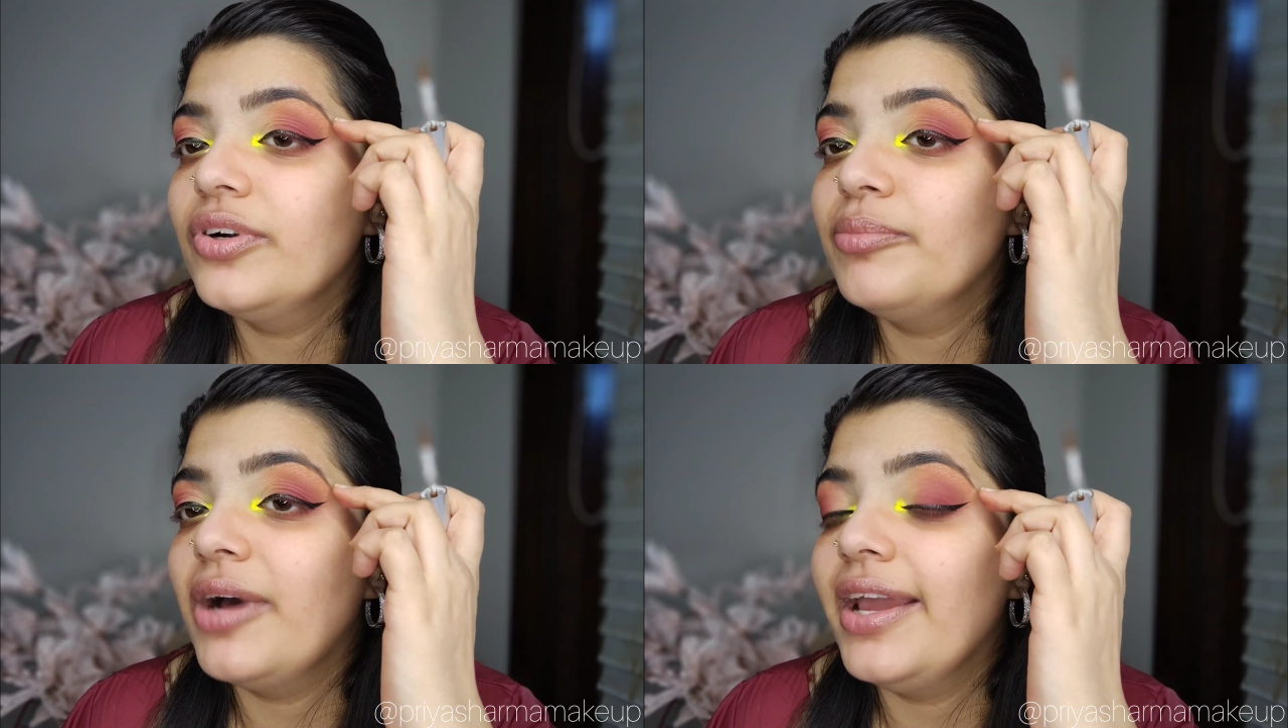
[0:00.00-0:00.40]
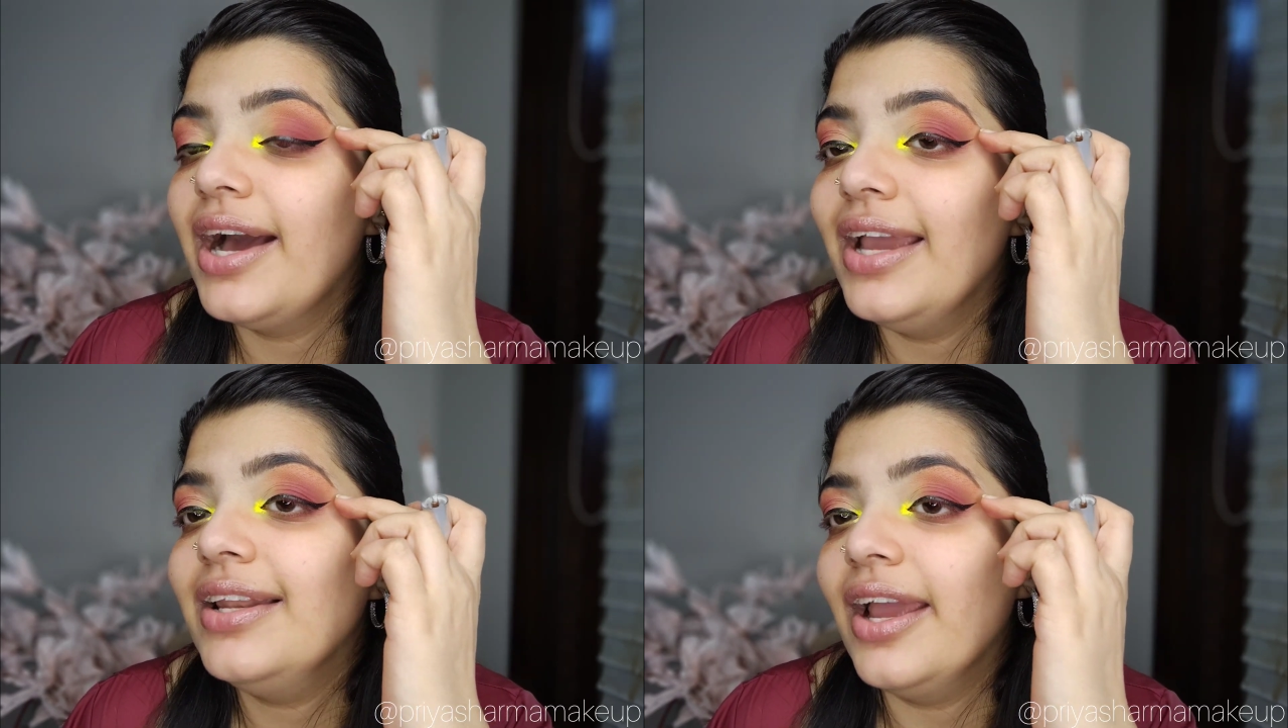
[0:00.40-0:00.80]
over
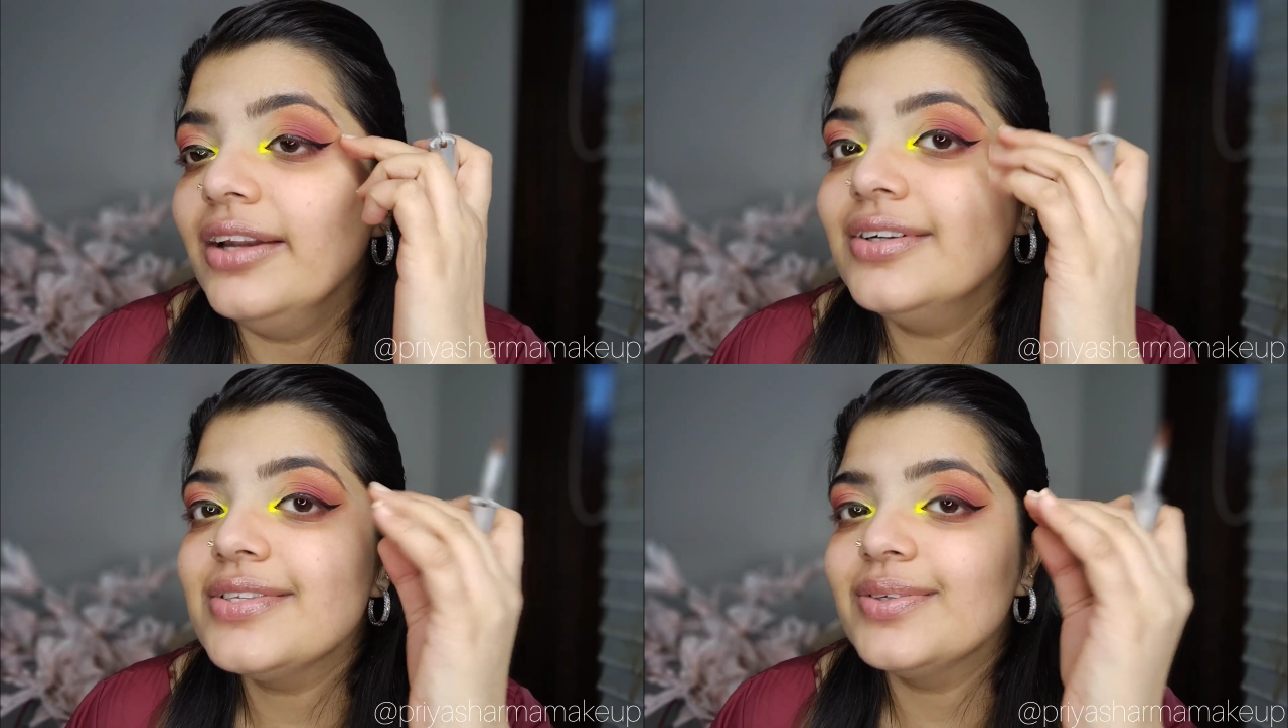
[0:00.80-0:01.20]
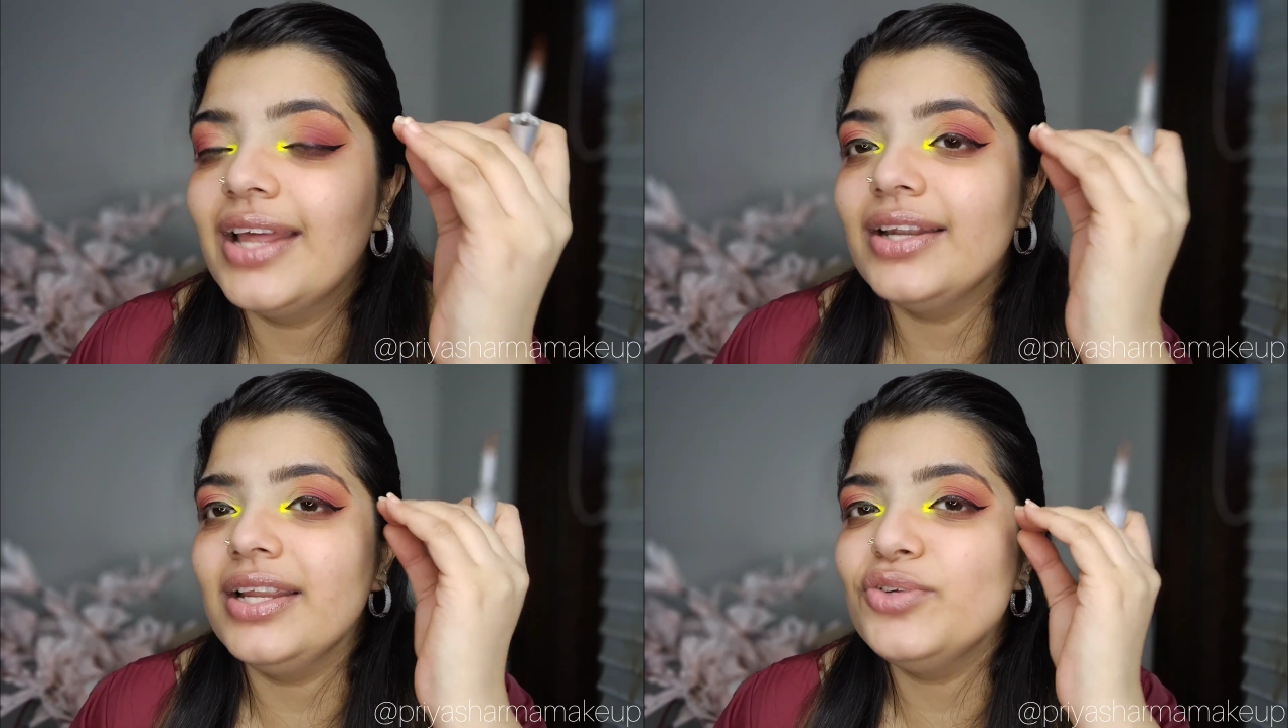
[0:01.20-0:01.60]
my
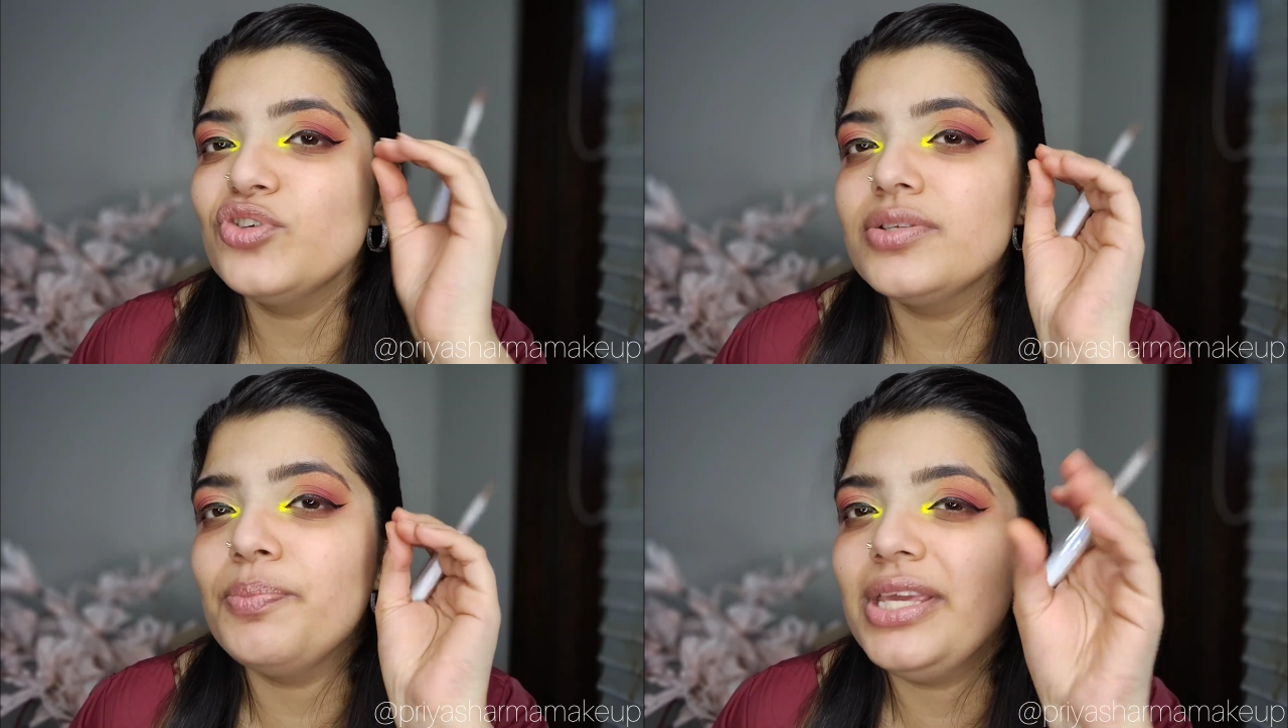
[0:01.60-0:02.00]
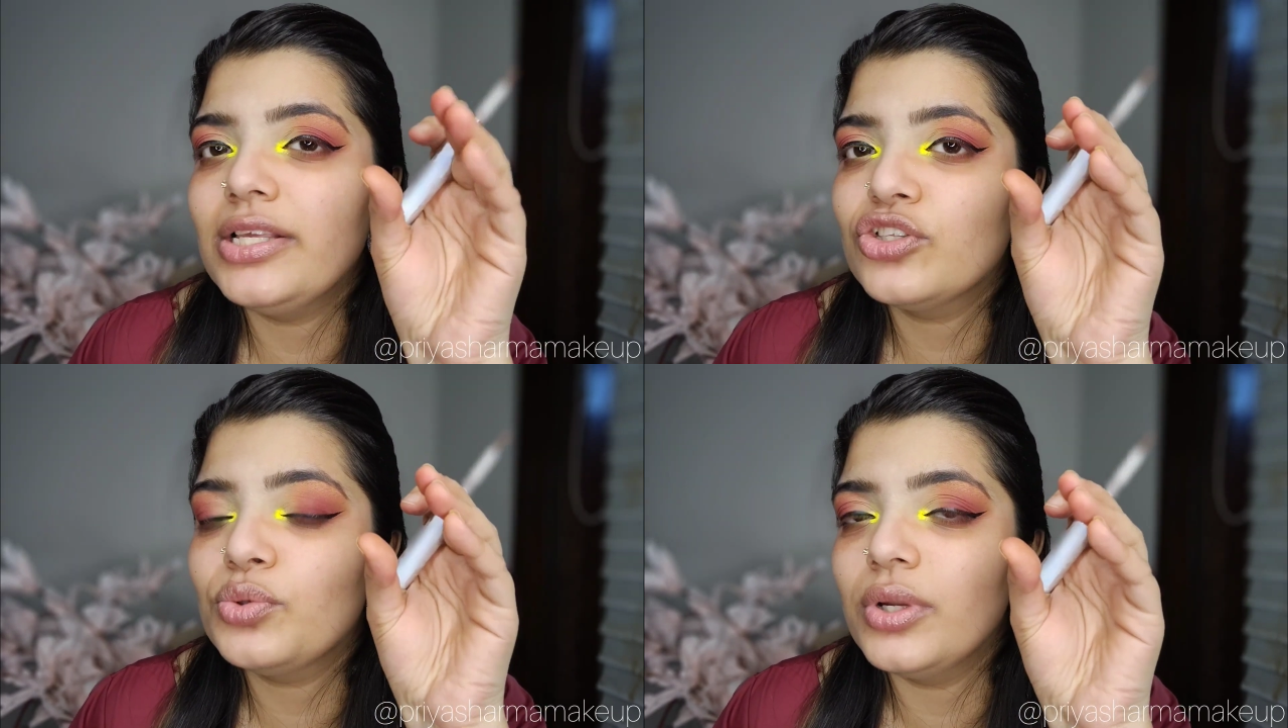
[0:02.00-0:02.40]
eyeliner so that it
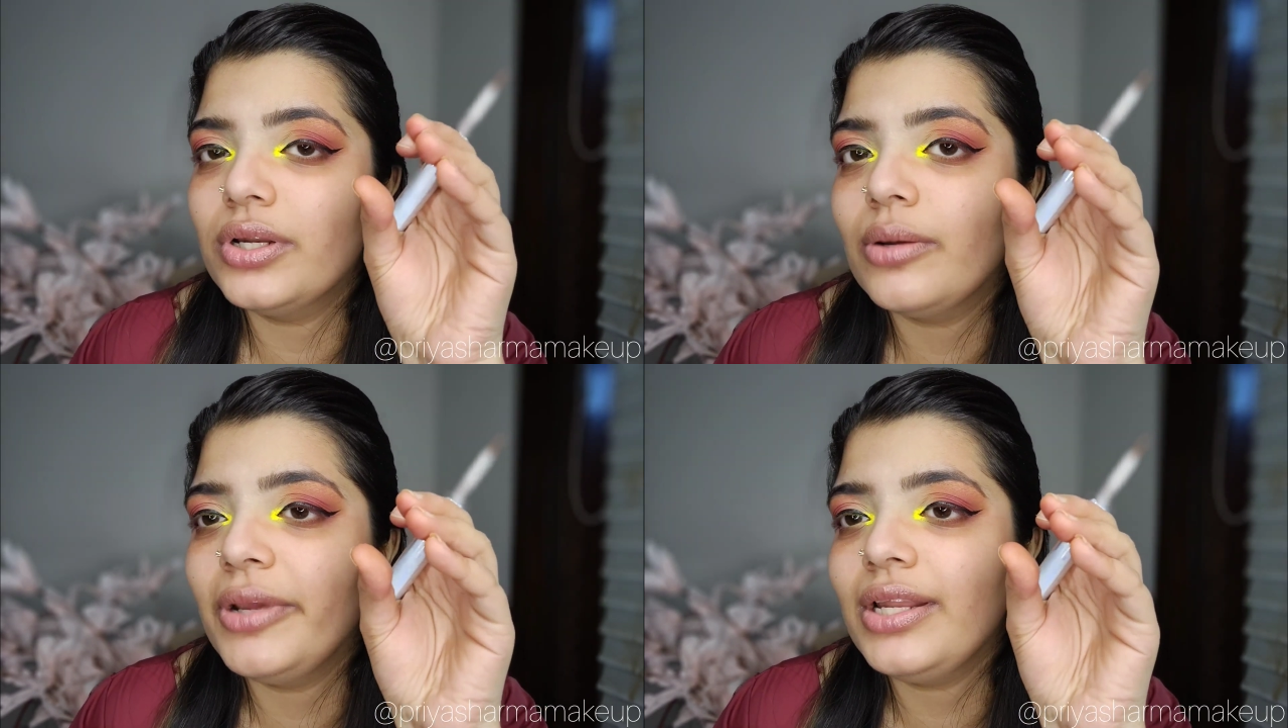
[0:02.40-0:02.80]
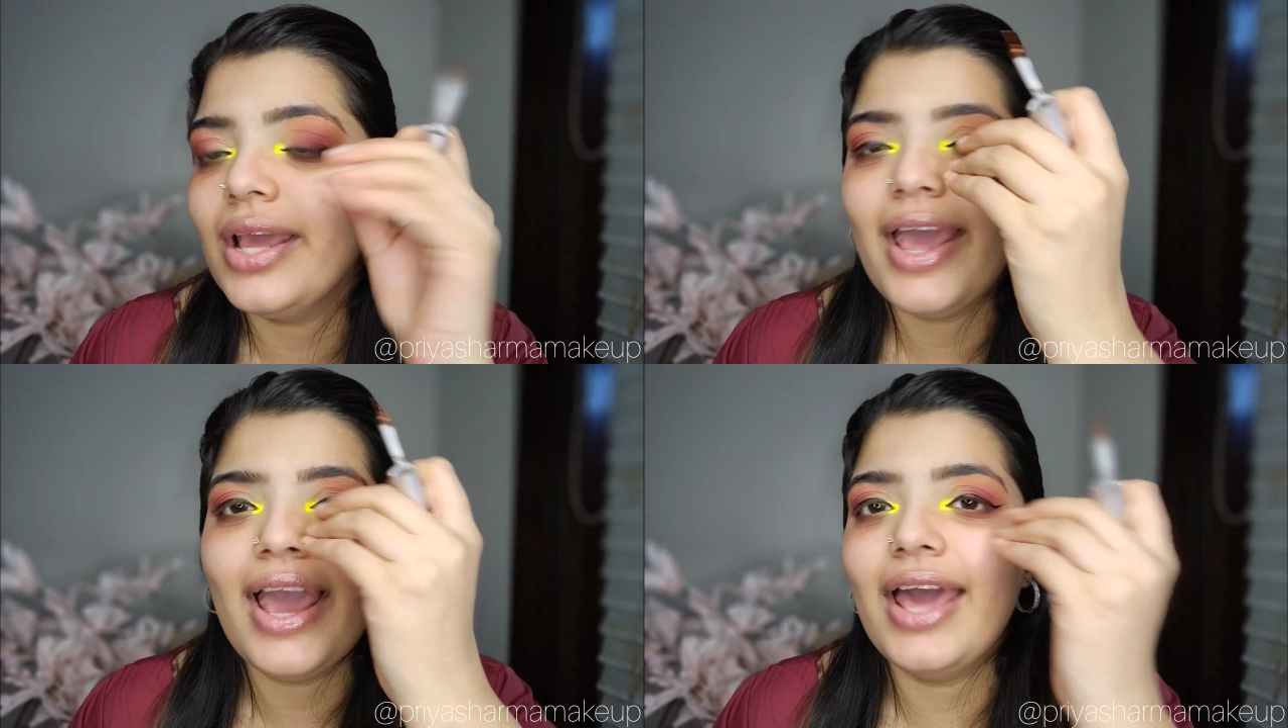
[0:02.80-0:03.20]
just peeks through a
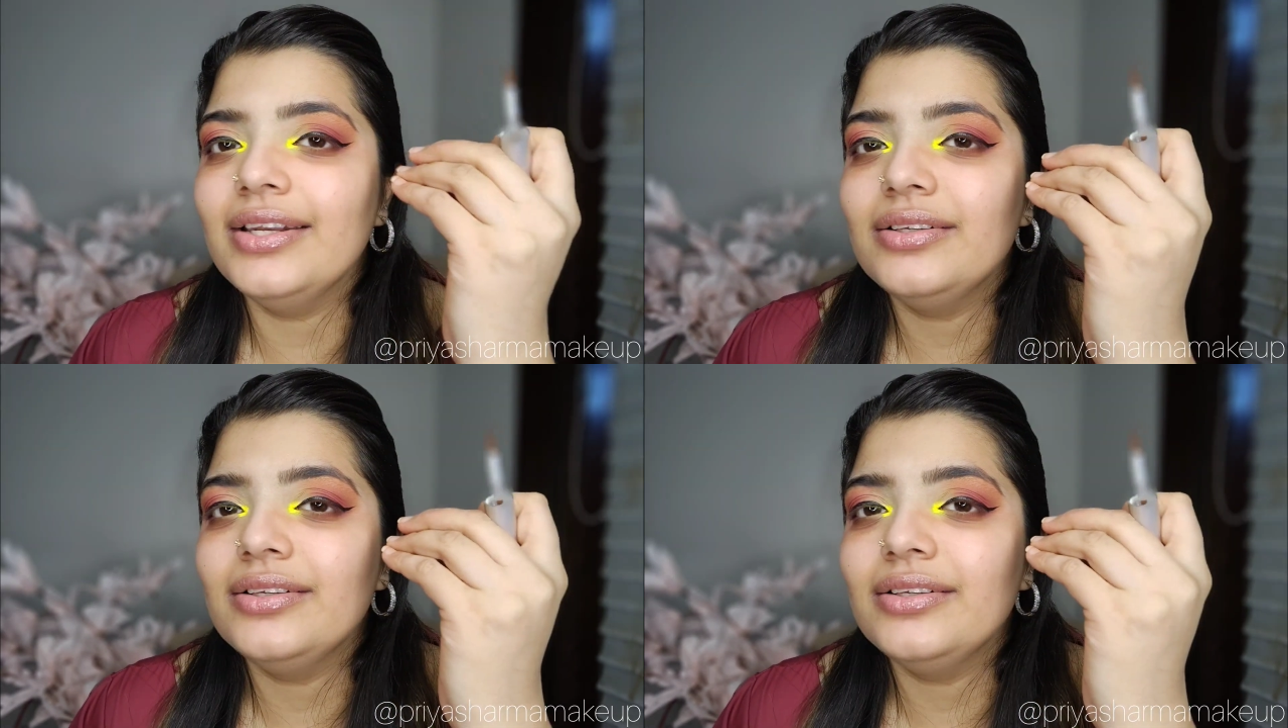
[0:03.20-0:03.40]
little bit